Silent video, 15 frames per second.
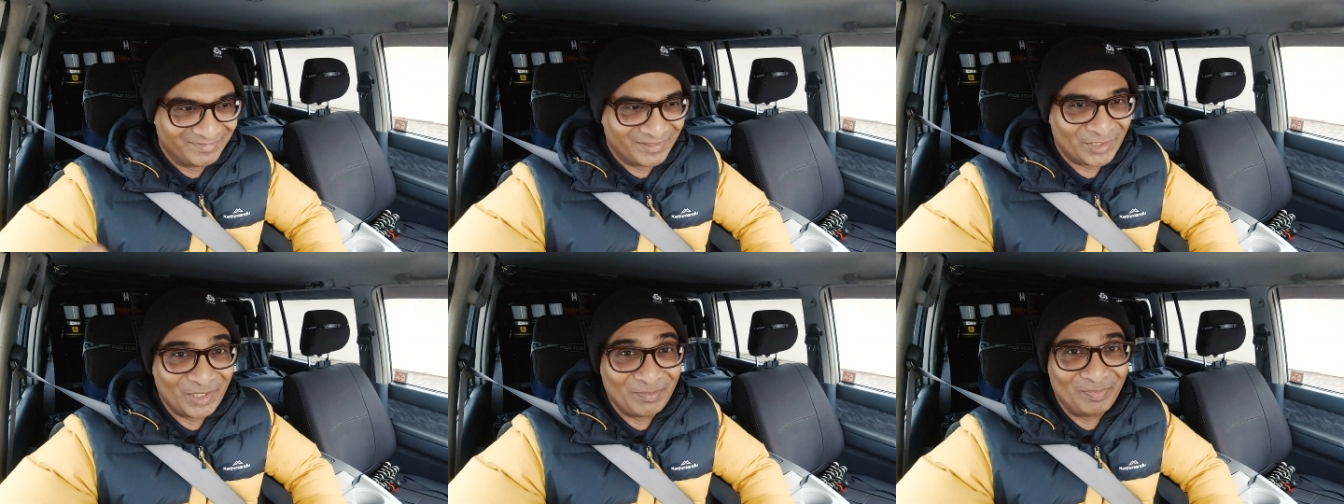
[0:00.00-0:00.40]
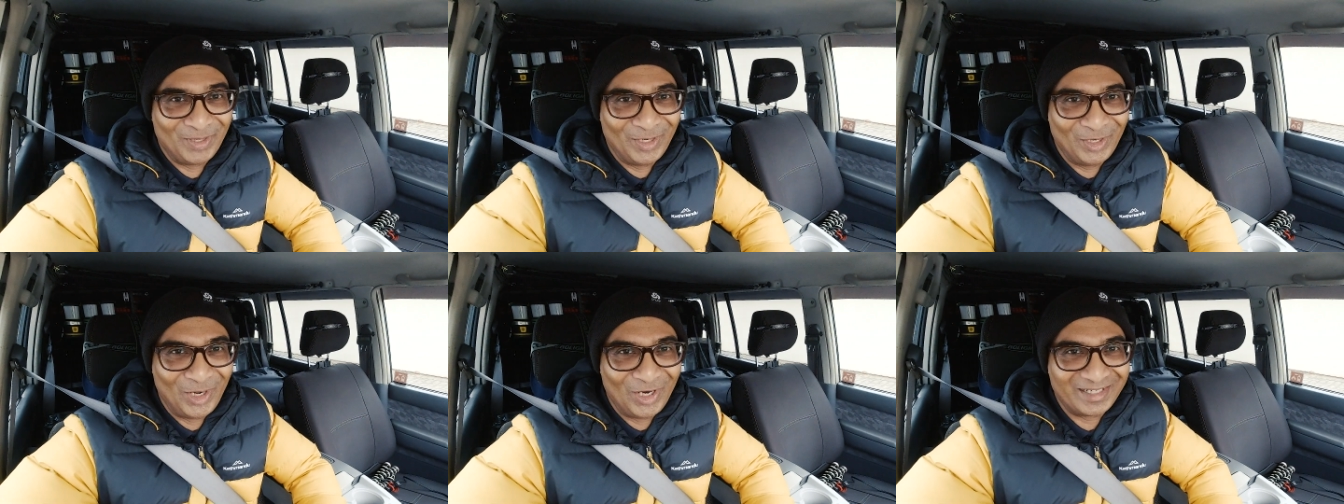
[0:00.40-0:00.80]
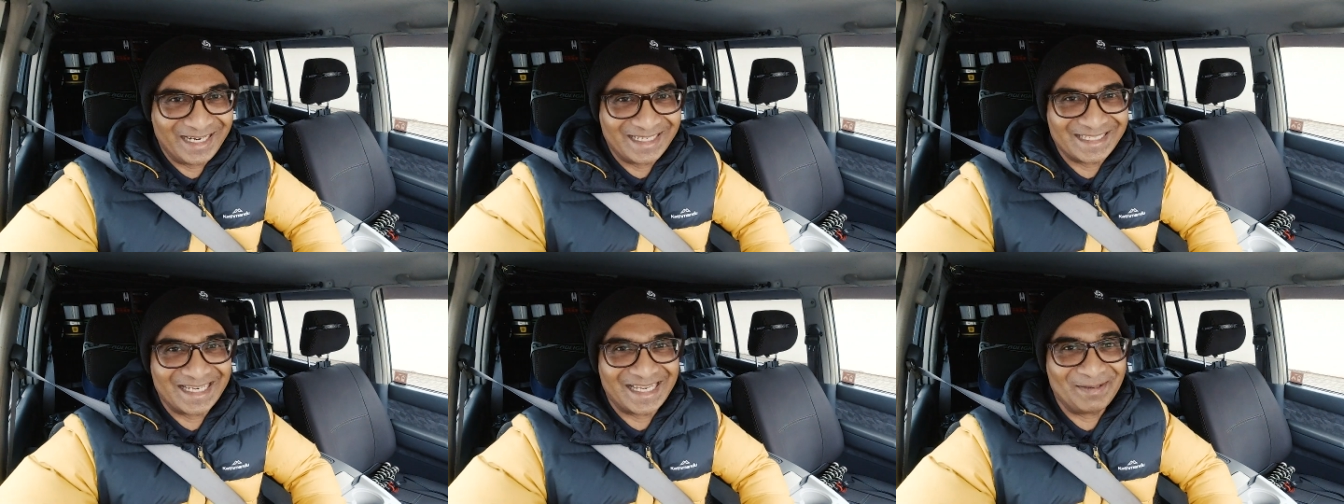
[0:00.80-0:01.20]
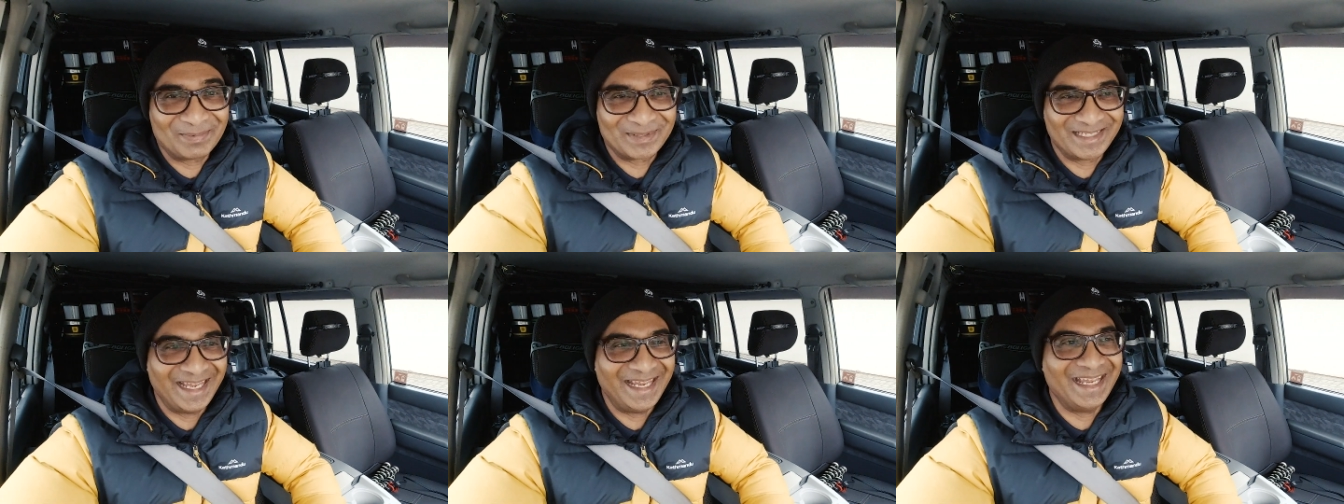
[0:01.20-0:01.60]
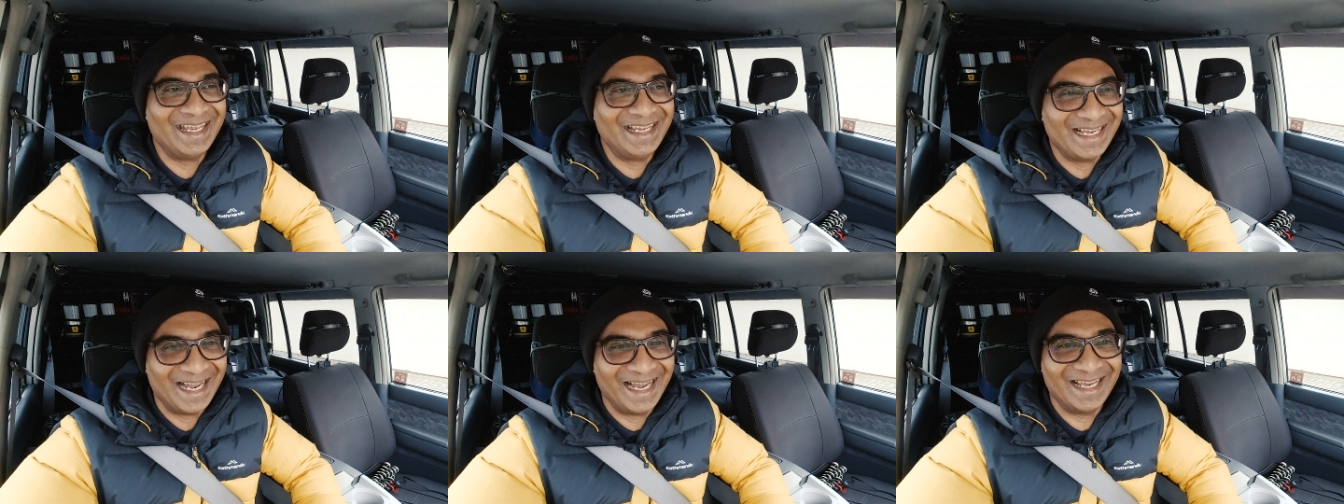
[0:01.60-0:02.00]
triple locked, as I keep
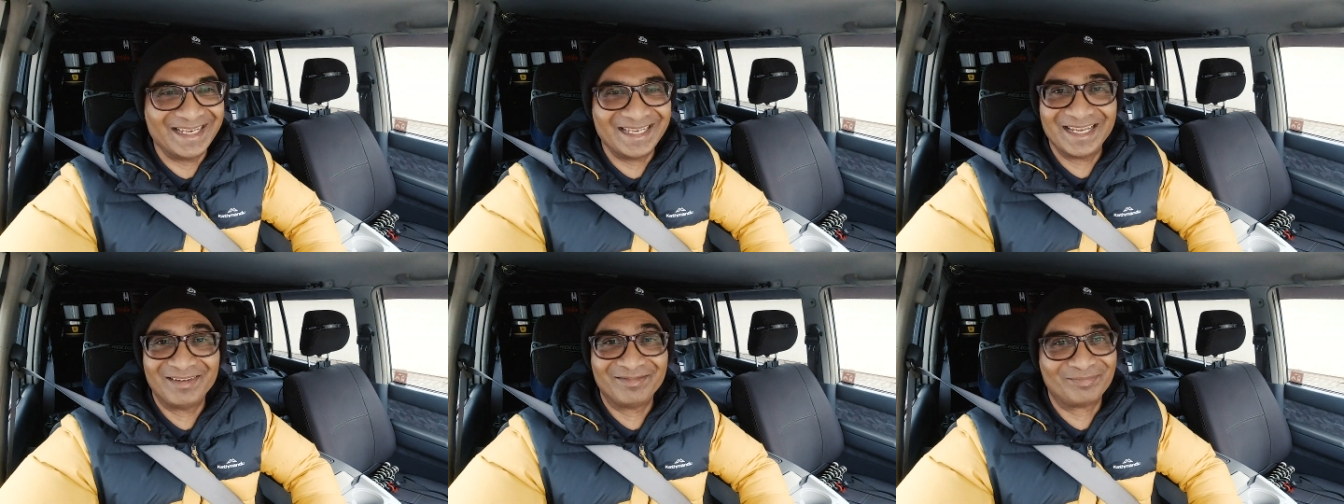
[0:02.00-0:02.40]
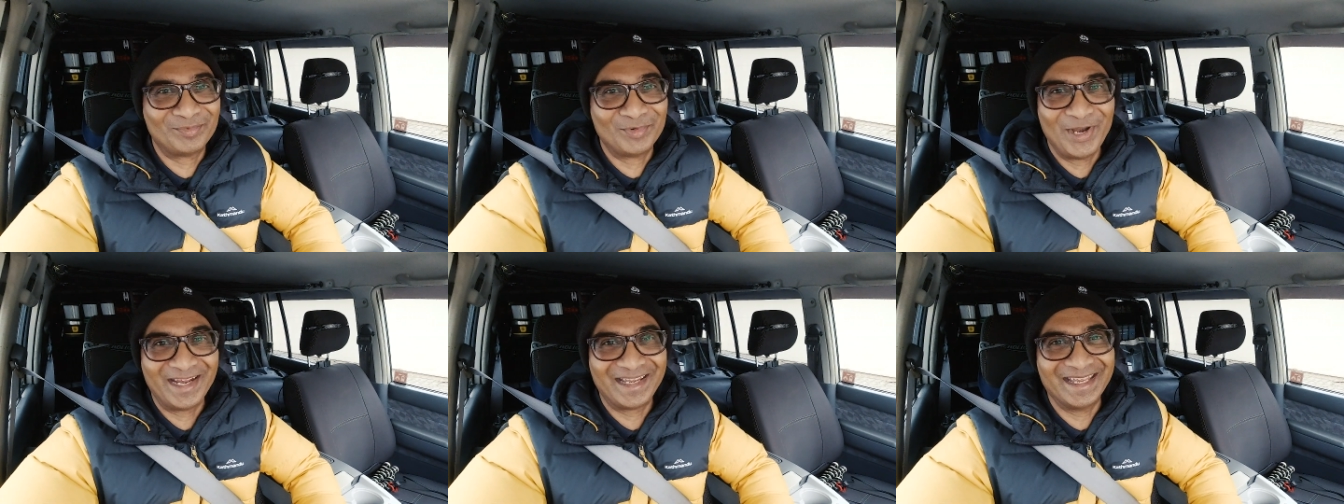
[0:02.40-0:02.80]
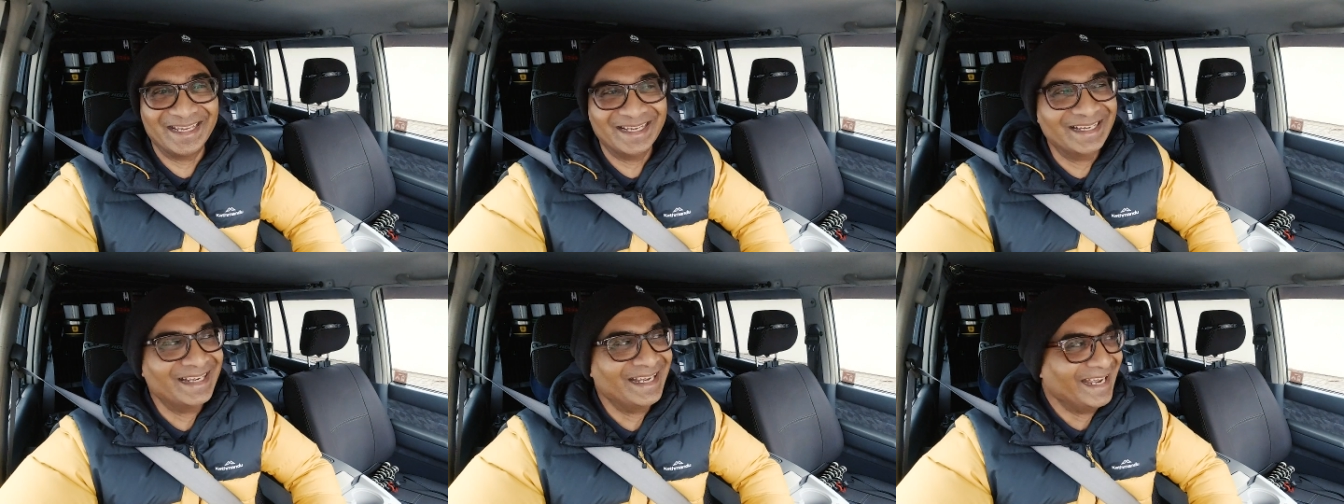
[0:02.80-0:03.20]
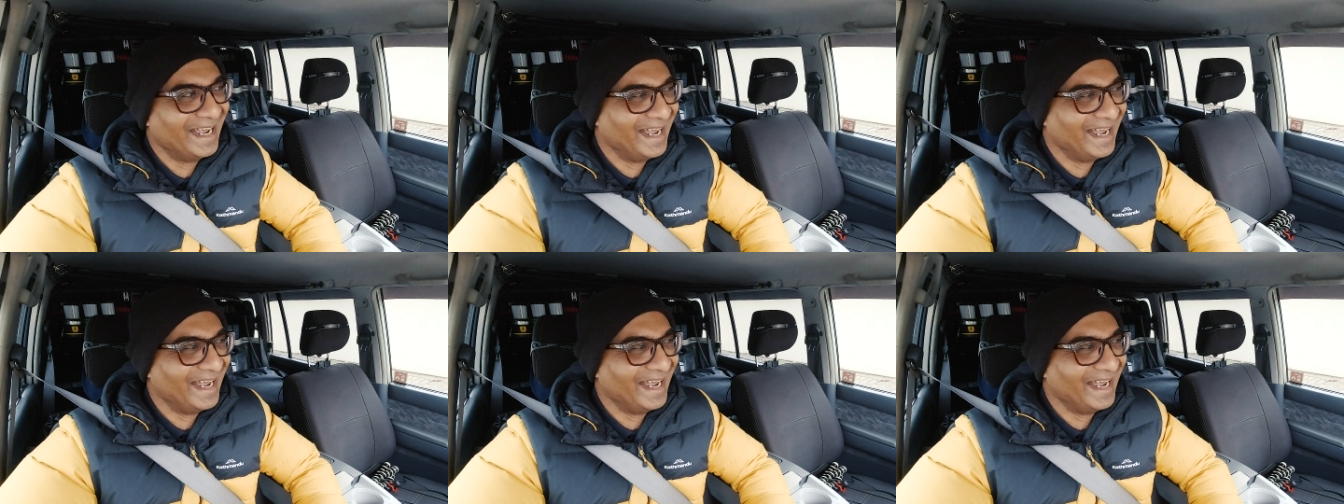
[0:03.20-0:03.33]
saying. I love bragging.